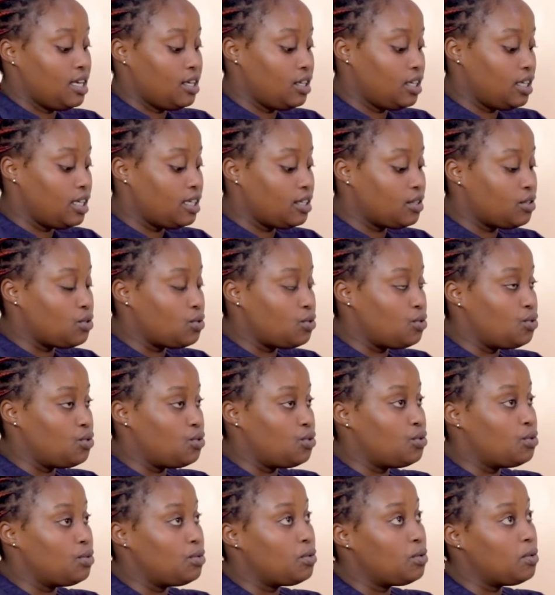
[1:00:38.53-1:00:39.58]
You need
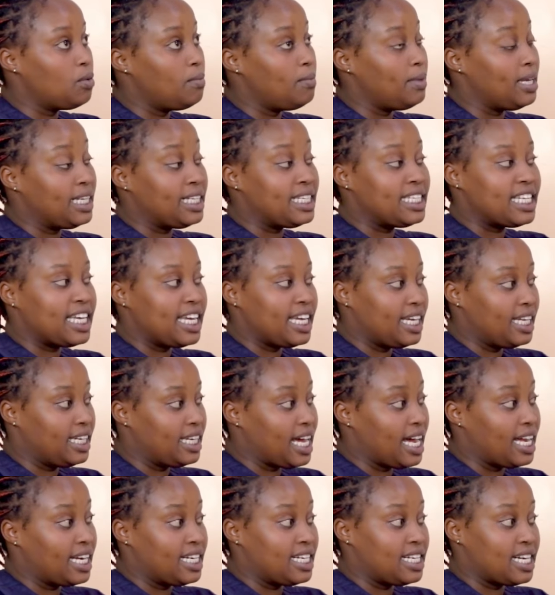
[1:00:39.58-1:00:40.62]
to
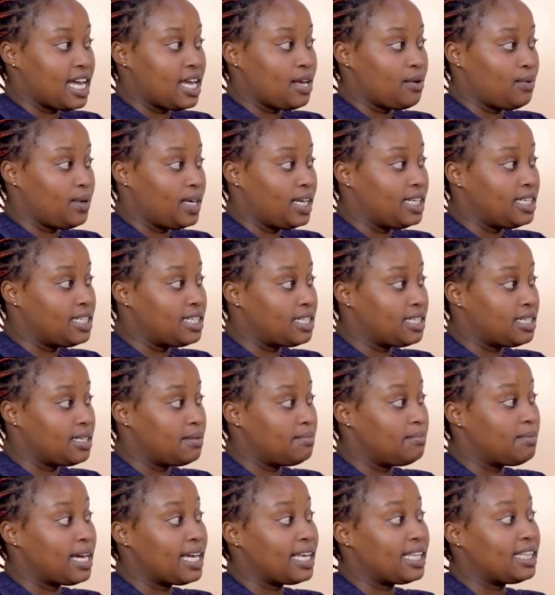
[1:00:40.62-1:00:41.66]
maintain a dry weight.
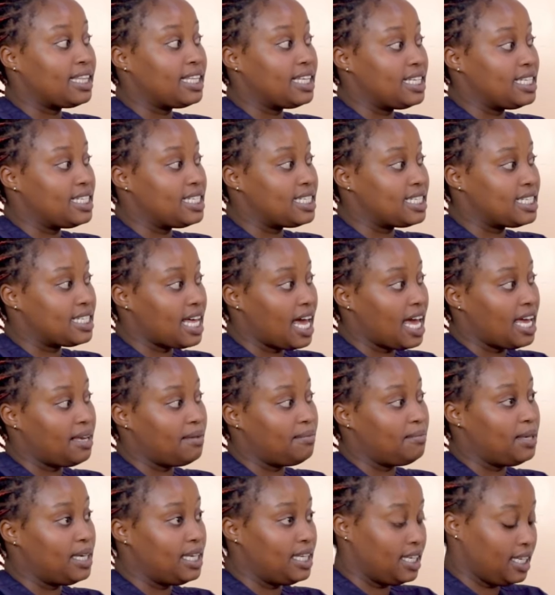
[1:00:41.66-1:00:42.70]
By this,
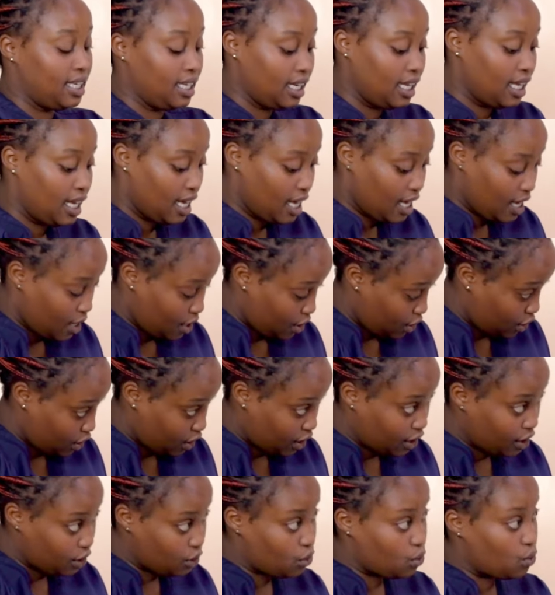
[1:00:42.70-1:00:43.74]
I mean, you
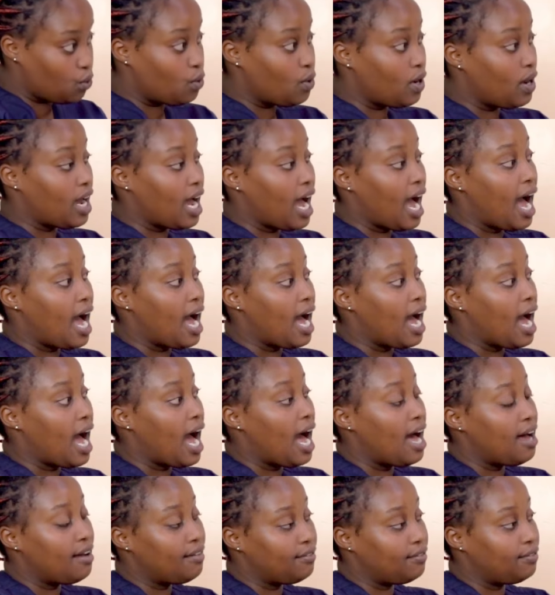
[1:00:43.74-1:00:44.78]
need to
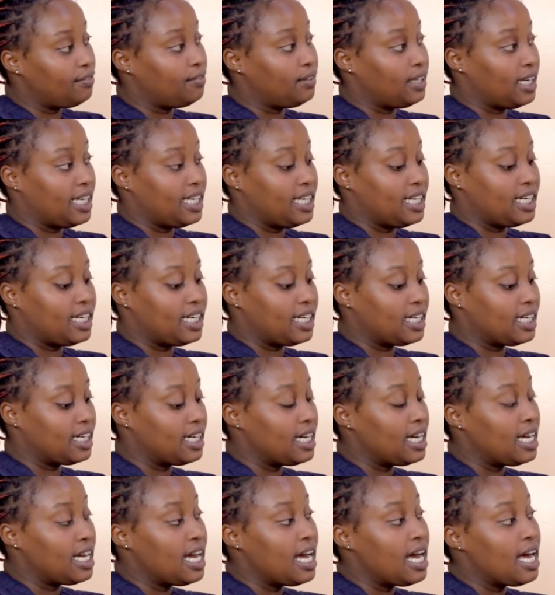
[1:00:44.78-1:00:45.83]
have like
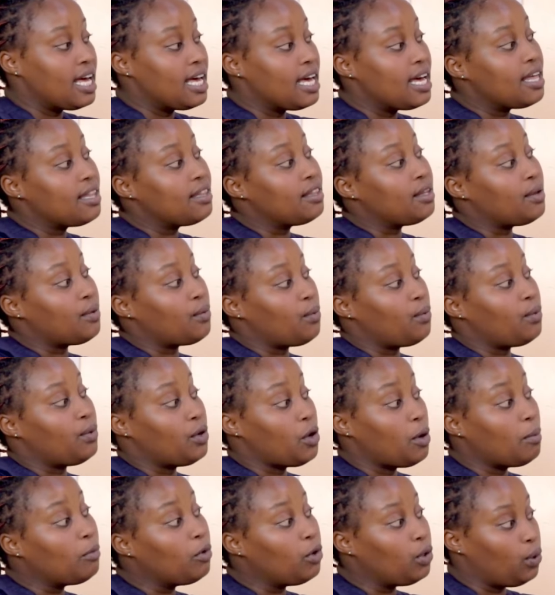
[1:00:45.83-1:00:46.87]
the
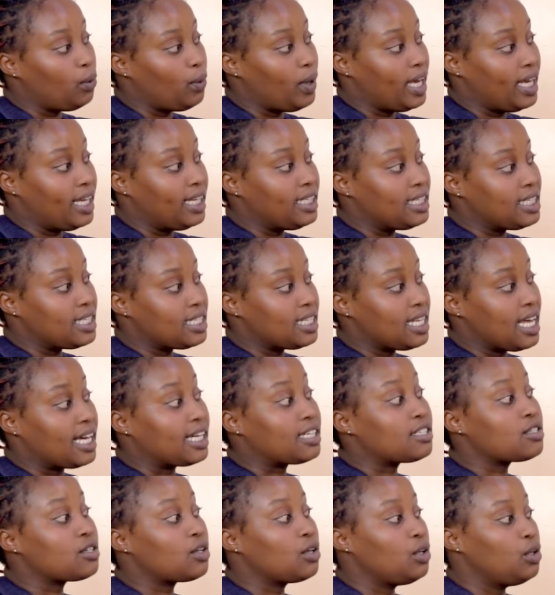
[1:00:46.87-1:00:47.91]
normal weight,
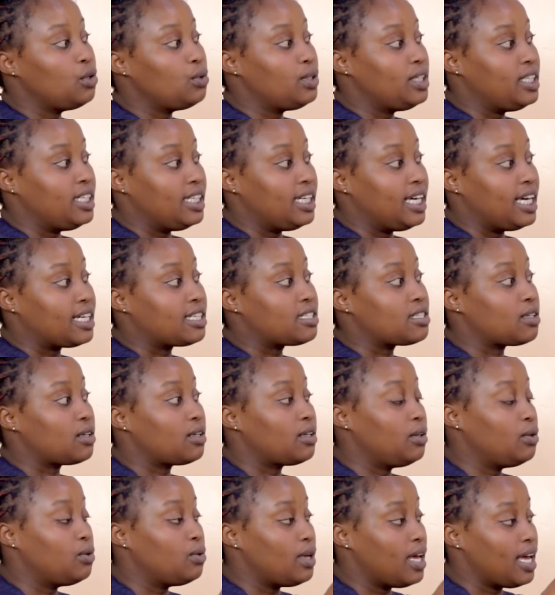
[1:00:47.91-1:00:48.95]
excluding
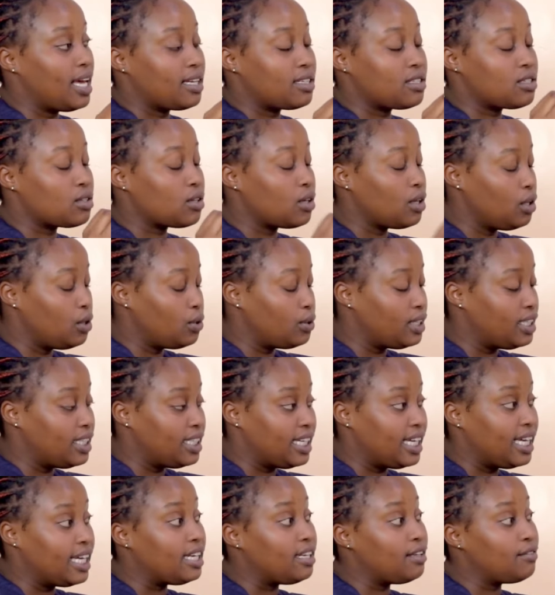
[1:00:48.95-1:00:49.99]

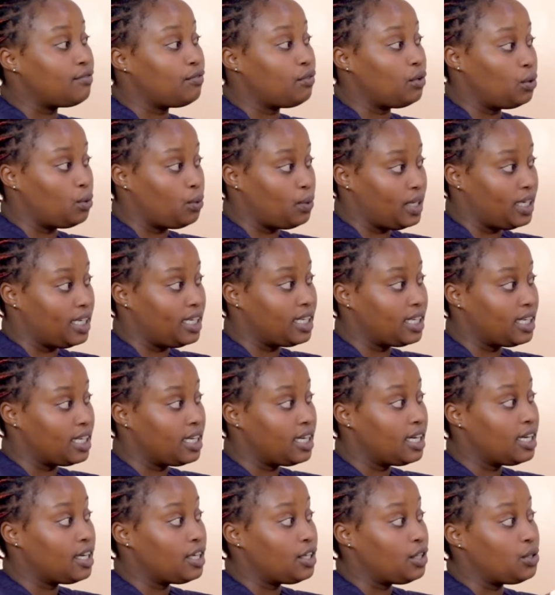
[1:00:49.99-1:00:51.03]
any fluid
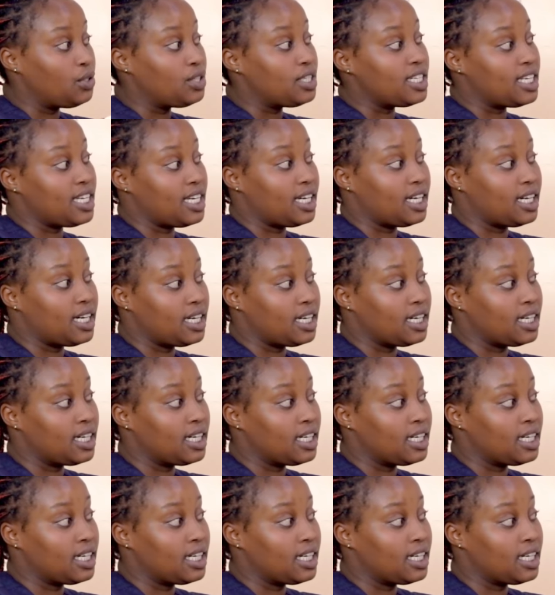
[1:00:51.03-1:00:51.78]
you take.